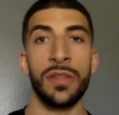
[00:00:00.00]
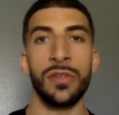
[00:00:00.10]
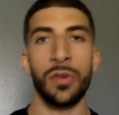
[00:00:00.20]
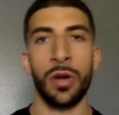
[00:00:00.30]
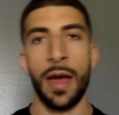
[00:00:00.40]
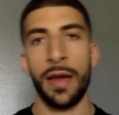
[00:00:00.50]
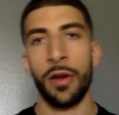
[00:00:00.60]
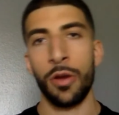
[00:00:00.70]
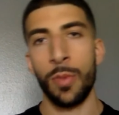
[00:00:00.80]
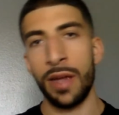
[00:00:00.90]
or a high
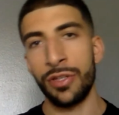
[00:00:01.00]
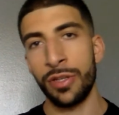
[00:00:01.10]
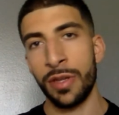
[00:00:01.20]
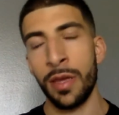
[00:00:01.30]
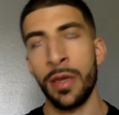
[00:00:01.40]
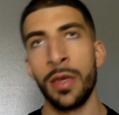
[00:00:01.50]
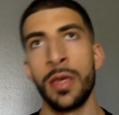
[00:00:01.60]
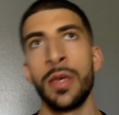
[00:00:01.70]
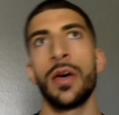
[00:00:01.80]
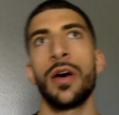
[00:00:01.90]
carbohydrate day,
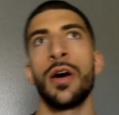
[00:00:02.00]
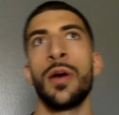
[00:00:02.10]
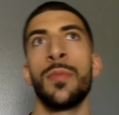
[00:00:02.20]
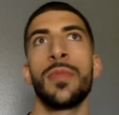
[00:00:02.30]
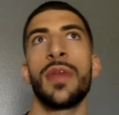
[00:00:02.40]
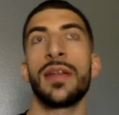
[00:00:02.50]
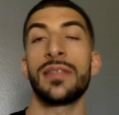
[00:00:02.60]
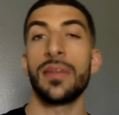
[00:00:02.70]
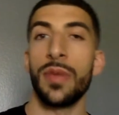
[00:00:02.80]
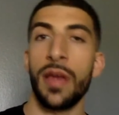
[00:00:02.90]
that's
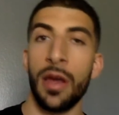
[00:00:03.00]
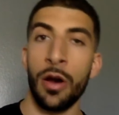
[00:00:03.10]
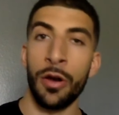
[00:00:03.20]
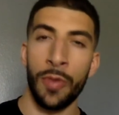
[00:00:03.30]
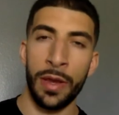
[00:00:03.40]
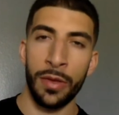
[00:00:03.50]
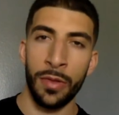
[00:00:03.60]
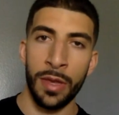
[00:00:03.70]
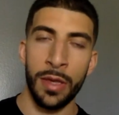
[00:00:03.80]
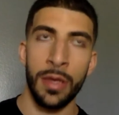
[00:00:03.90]
something I auto
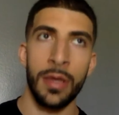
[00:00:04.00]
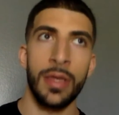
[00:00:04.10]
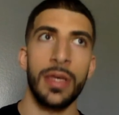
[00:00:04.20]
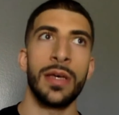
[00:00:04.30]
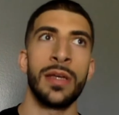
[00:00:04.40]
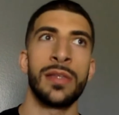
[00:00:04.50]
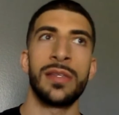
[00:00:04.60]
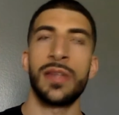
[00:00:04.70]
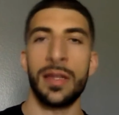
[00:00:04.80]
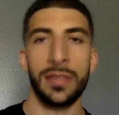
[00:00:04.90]
regulate. It's
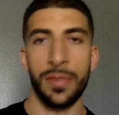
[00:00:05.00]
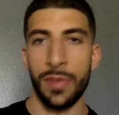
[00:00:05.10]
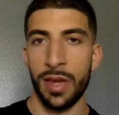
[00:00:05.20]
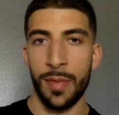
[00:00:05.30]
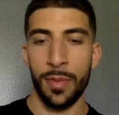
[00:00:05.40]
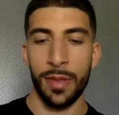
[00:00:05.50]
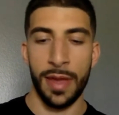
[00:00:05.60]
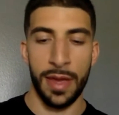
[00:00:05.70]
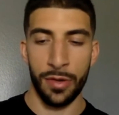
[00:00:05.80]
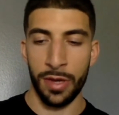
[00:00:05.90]
not something I
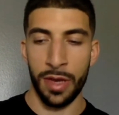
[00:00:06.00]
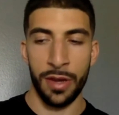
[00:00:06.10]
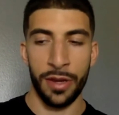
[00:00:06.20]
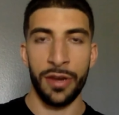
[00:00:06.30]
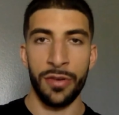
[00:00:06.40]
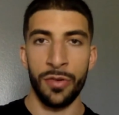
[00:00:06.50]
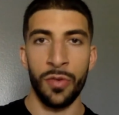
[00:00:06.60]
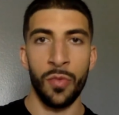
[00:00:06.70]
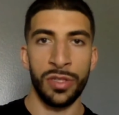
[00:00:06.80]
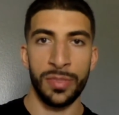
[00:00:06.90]
plan, okay, you're going to do it
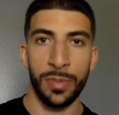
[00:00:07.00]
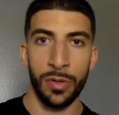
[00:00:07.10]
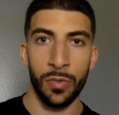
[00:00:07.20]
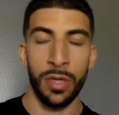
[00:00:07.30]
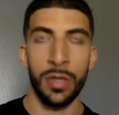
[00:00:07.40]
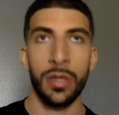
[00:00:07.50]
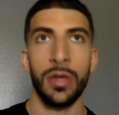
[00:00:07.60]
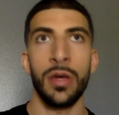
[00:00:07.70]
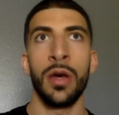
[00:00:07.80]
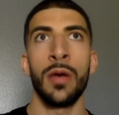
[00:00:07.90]
once per week.
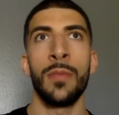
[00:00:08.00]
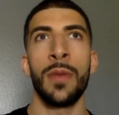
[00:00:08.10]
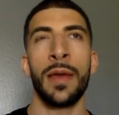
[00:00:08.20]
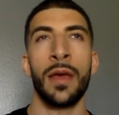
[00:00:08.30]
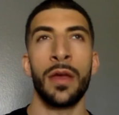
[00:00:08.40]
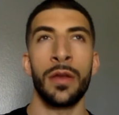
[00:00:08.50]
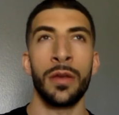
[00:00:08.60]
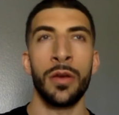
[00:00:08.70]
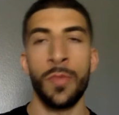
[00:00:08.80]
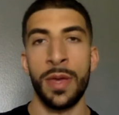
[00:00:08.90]
I kind of
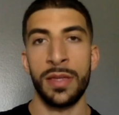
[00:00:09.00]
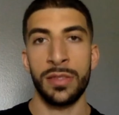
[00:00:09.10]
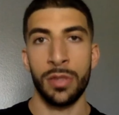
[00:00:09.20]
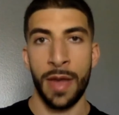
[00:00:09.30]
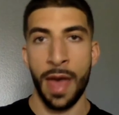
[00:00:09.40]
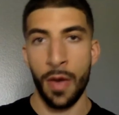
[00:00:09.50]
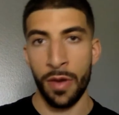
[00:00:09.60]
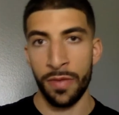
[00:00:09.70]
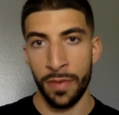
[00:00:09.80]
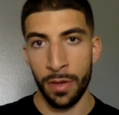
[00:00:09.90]
go based on how I
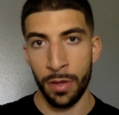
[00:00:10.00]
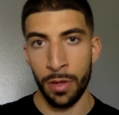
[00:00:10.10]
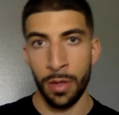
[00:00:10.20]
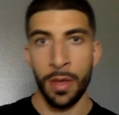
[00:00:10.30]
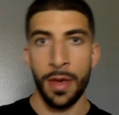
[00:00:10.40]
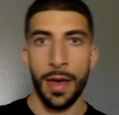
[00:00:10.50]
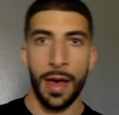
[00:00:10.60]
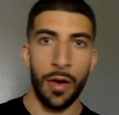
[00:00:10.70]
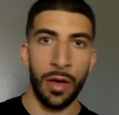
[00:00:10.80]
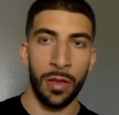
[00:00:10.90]
feel,
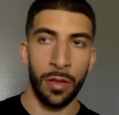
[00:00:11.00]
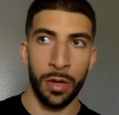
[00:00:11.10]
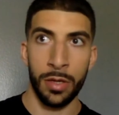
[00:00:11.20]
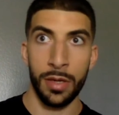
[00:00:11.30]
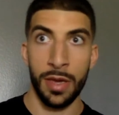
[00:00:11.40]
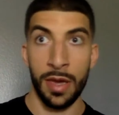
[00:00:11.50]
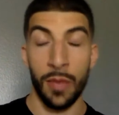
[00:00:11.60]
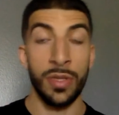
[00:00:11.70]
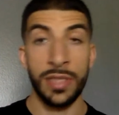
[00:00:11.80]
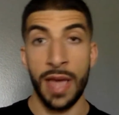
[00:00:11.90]
how I look, and
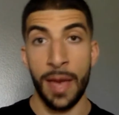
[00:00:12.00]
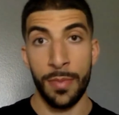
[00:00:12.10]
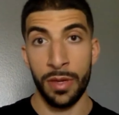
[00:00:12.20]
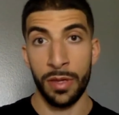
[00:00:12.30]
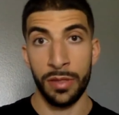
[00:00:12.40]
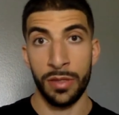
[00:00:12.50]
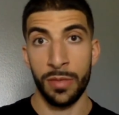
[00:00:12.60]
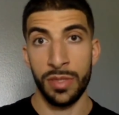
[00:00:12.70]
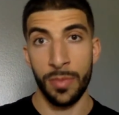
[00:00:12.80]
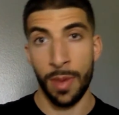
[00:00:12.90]
what's happening in
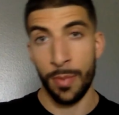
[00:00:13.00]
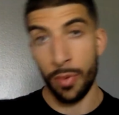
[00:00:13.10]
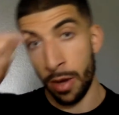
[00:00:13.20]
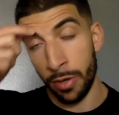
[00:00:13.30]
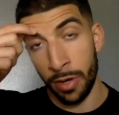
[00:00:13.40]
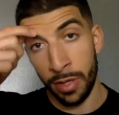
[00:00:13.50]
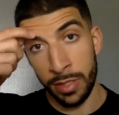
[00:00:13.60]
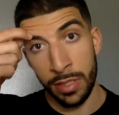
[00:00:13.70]
terms of my progress.